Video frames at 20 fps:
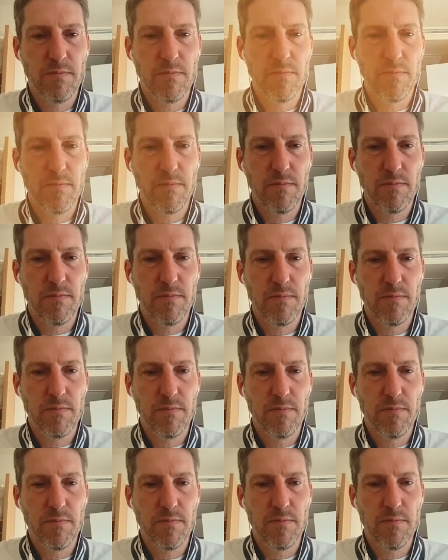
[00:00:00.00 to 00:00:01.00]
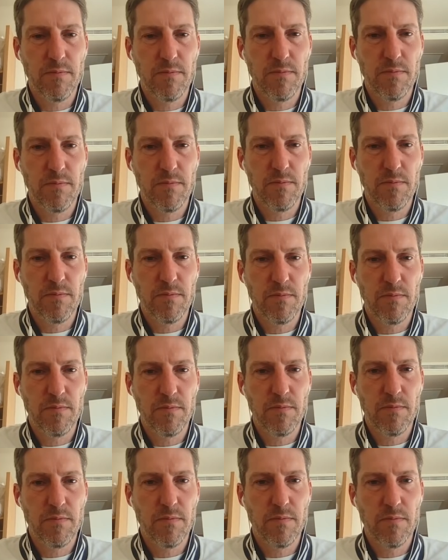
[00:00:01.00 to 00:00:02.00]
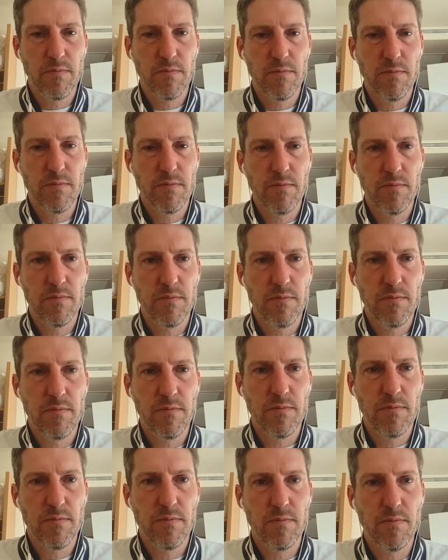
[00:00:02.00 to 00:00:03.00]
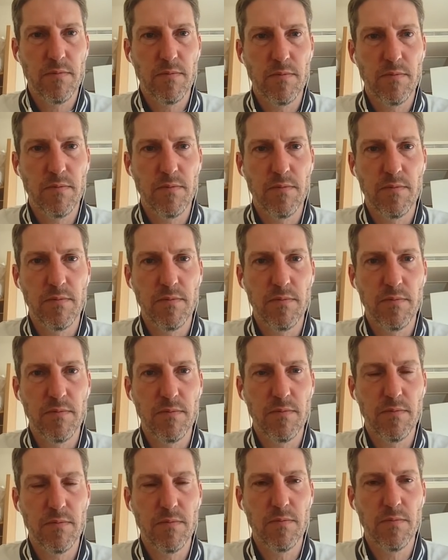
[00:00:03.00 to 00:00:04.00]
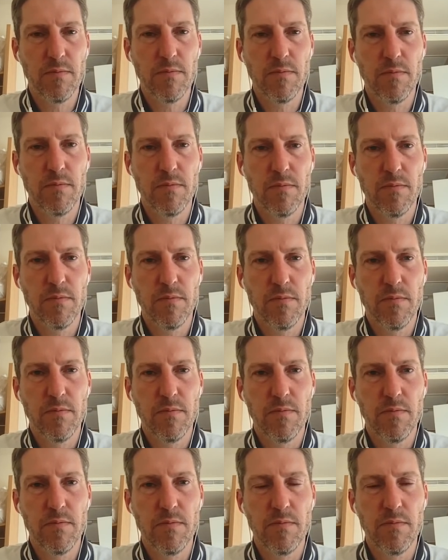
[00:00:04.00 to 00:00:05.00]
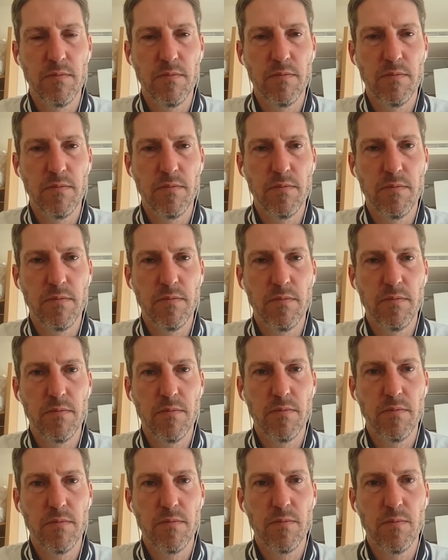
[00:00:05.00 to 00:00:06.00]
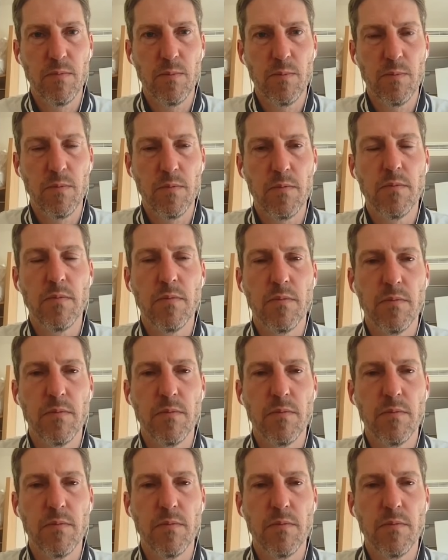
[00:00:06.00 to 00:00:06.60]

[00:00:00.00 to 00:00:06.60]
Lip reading: The person shown says nothing.